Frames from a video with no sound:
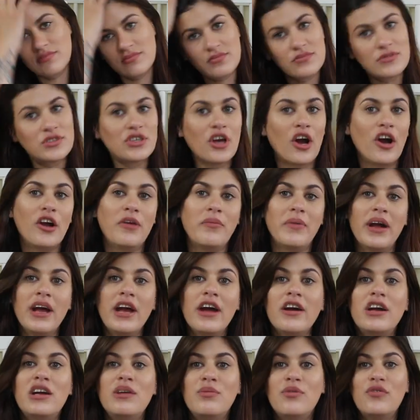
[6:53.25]
I'm sorry, my
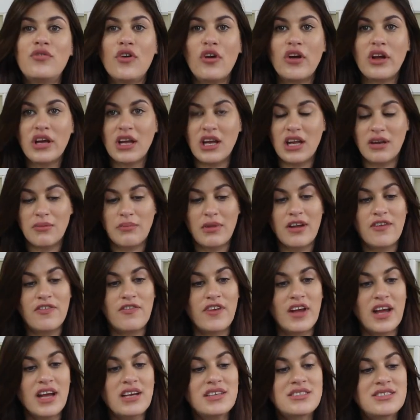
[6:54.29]
hair keeps falling in my
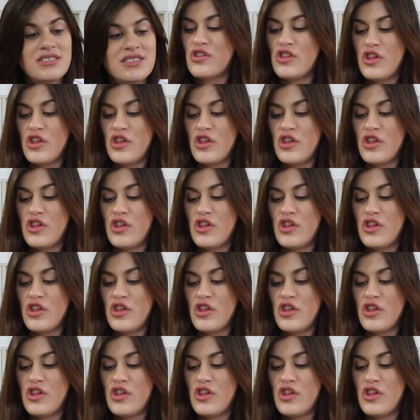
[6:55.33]
face.